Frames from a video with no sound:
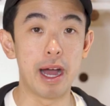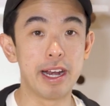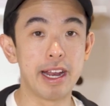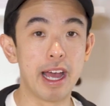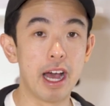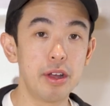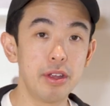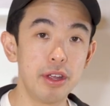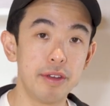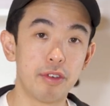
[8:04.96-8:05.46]

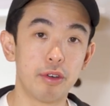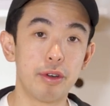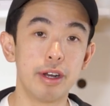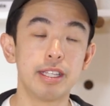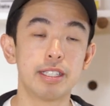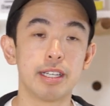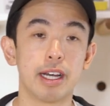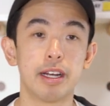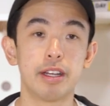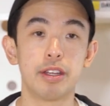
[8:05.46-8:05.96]
now you've already
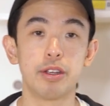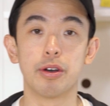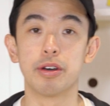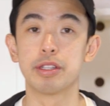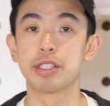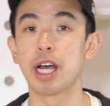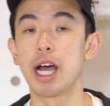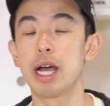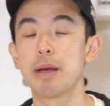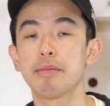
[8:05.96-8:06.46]
done your
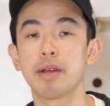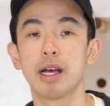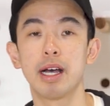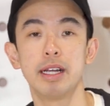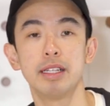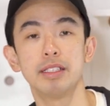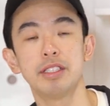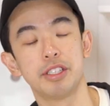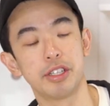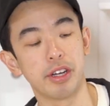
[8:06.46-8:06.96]

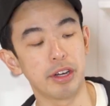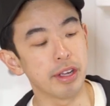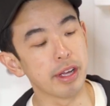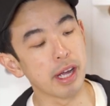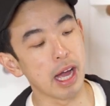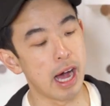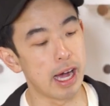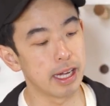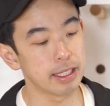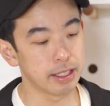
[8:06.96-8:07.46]
timelines, you got your
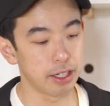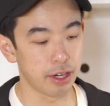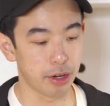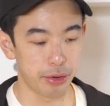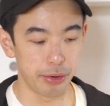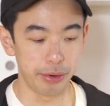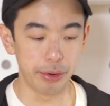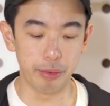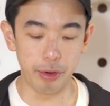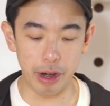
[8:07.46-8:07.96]
cast and
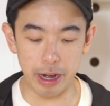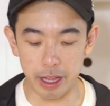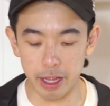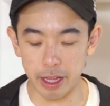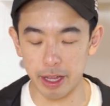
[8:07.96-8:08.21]
crew ready,